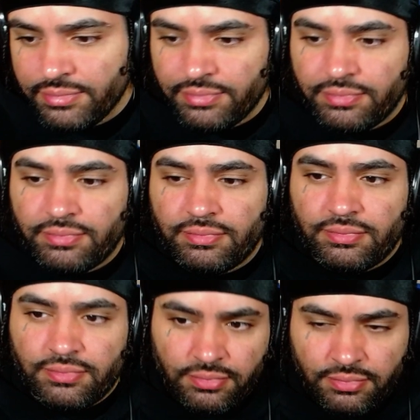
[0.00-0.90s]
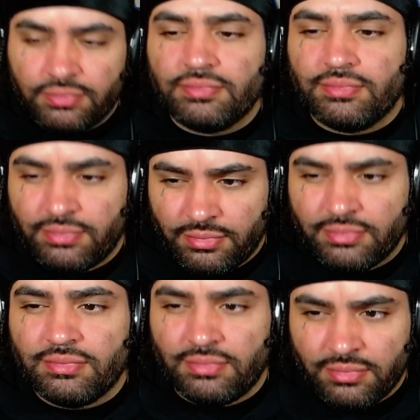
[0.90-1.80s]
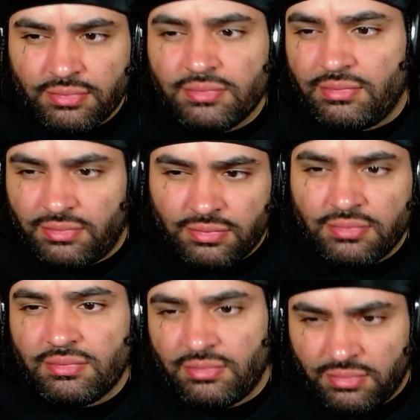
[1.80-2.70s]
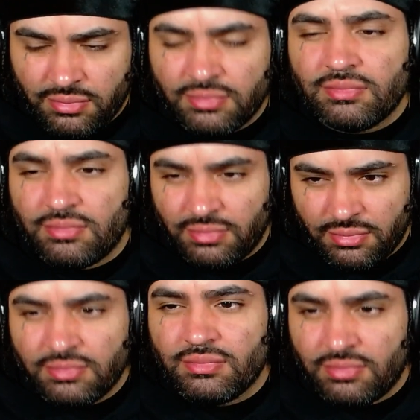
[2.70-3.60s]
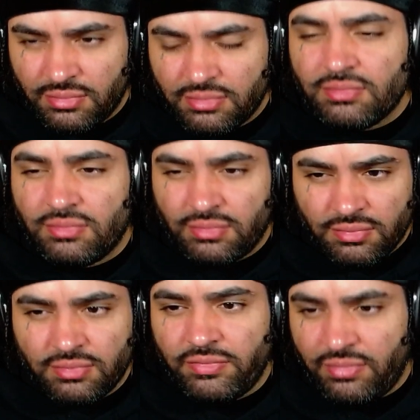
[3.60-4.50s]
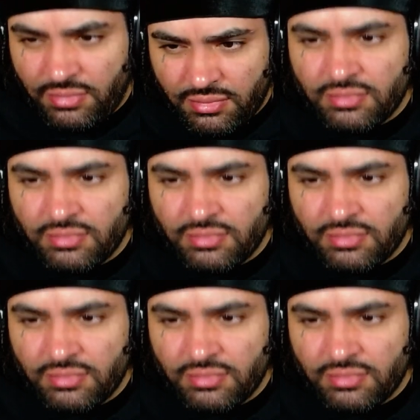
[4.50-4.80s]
Super neat, shout out Crow D, shout out Crow D, got the boss on VVs.